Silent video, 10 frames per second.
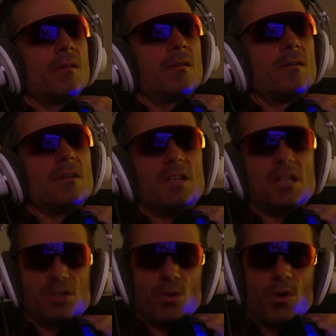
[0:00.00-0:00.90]

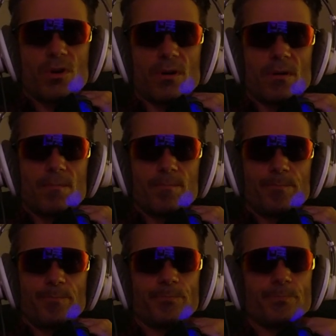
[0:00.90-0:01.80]
disorder.
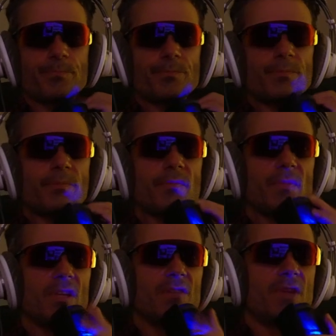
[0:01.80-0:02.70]

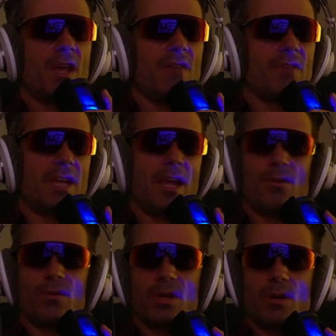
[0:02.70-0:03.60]
If you have a candle
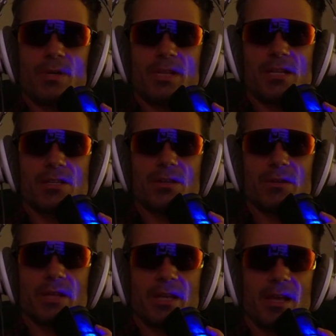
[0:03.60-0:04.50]
going, that's good. The
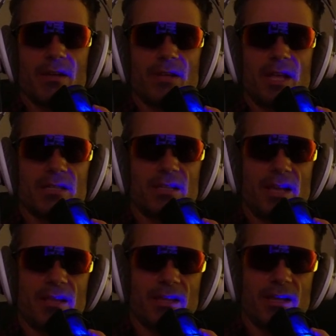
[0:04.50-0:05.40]
candle has light.
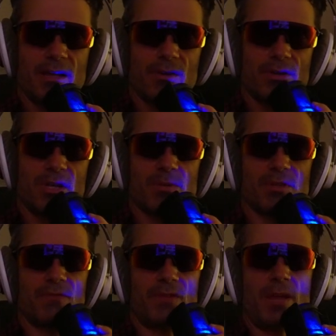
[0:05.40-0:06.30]
The candle keeps the
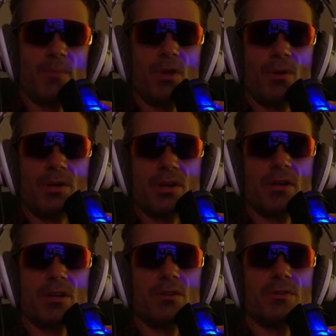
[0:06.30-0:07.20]
flame going. You can
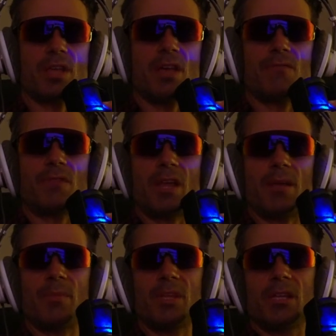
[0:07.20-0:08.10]
use that flame
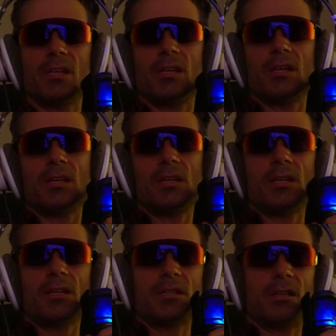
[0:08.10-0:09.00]

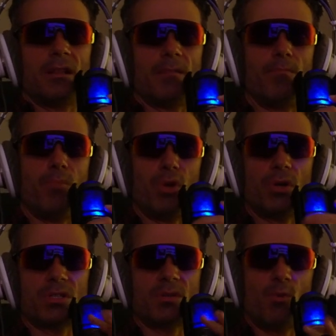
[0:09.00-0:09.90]
to boil
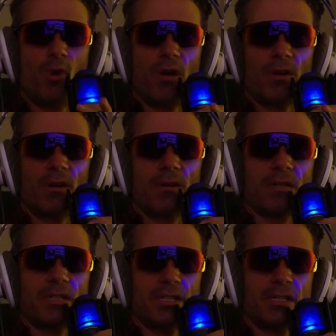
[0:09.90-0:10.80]
some water,
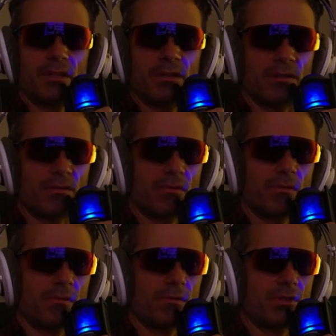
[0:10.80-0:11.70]
to
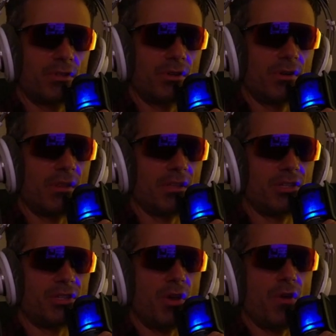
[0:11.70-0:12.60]
turn on the
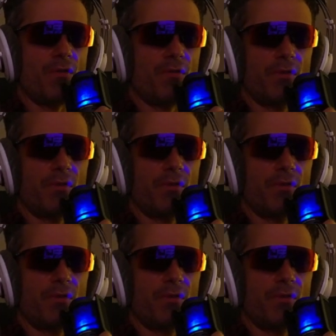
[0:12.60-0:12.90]
stove,